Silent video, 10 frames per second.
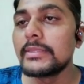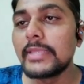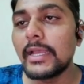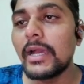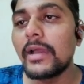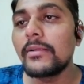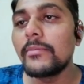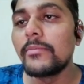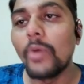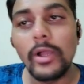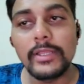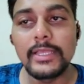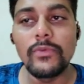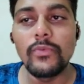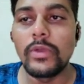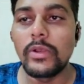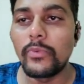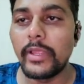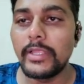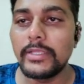there are more than one
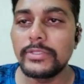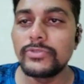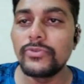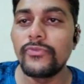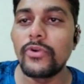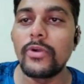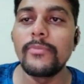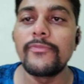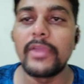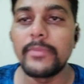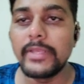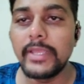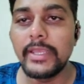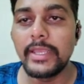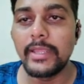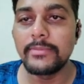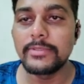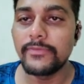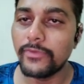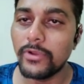way to form feminine
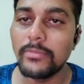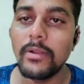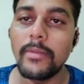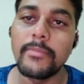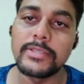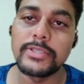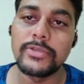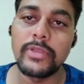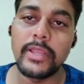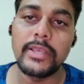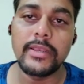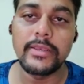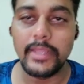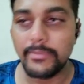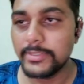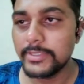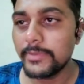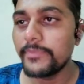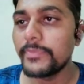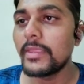names from masculine names,
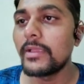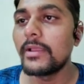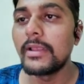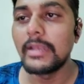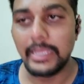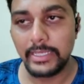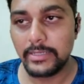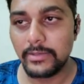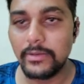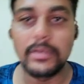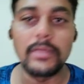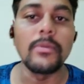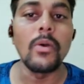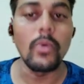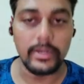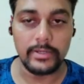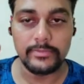like number 1,